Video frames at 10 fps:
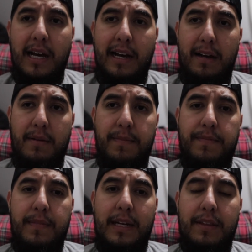Um,
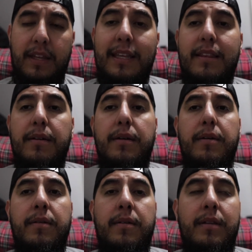and I think
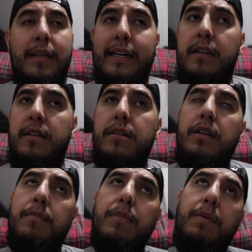the that it
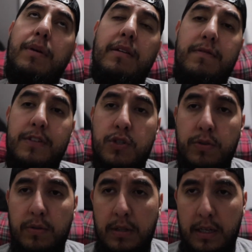could be
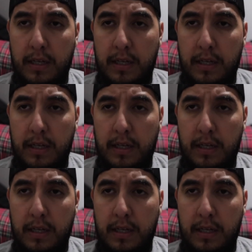beneficial